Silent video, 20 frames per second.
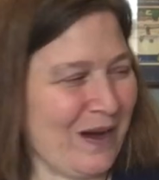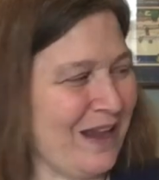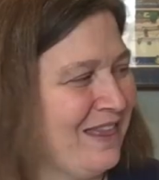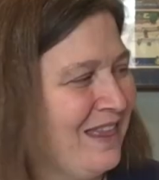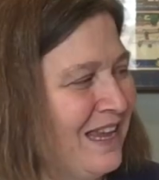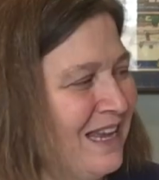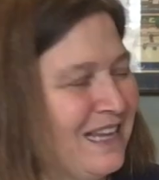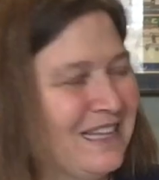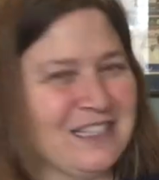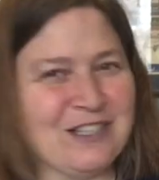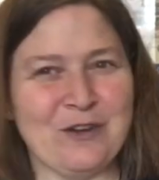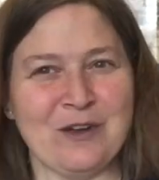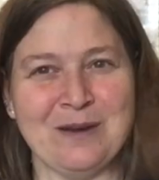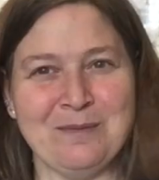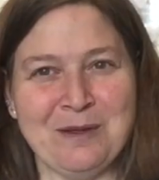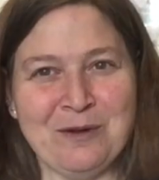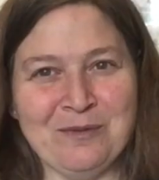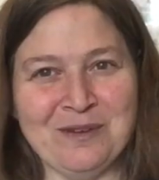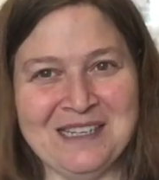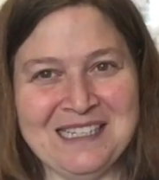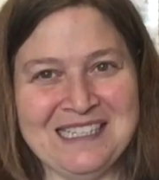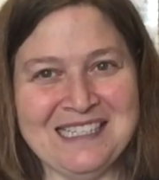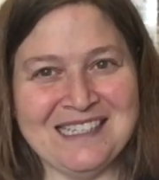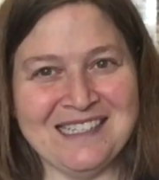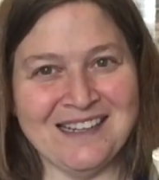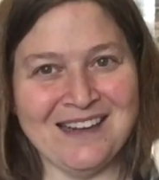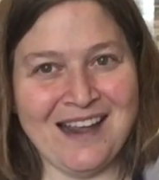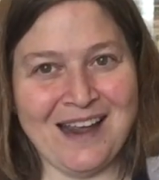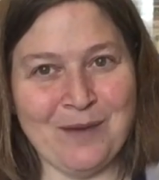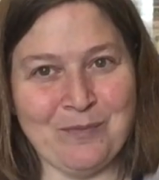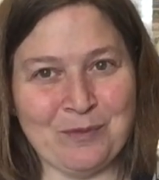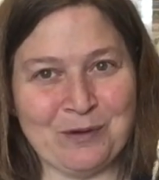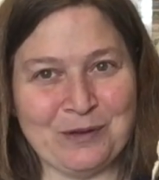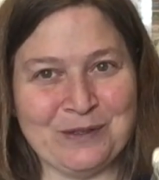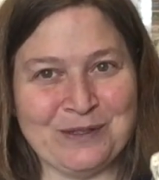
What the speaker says: I think it's going to be released in April.